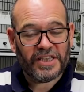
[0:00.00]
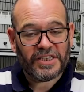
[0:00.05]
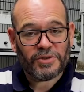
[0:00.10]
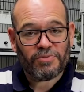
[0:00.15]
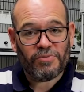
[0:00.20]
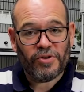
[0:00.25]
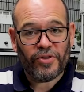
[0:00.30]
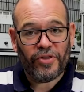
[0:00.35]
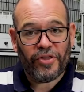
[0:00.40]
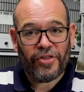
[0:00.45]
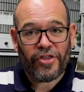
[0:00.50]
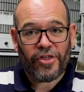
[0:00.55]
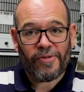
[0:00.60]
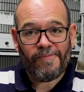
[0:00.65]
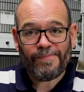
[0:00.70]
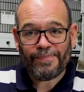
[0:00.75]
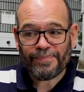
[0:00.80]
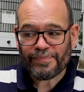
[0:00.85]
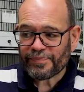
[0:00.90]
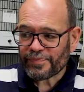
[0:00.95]
this
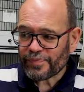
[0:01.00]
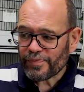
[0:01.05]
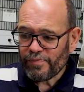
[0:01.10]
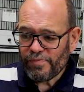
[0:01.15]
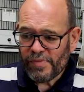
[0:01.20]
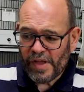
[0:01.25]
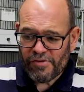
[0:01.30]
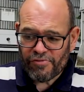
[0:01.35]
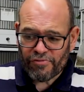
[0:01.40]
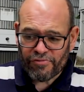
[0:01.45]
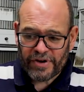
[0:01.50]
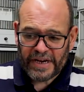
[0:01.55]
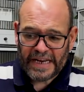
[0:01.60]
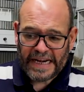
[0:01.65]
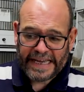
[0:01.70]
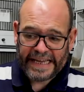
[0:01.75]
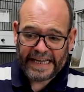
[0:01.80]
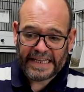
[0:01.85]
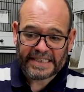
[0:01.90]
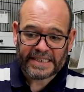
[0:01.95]
month,
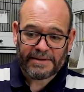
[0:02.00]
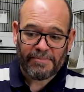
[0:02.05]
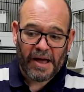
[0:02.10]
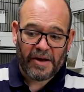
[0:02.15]
really it's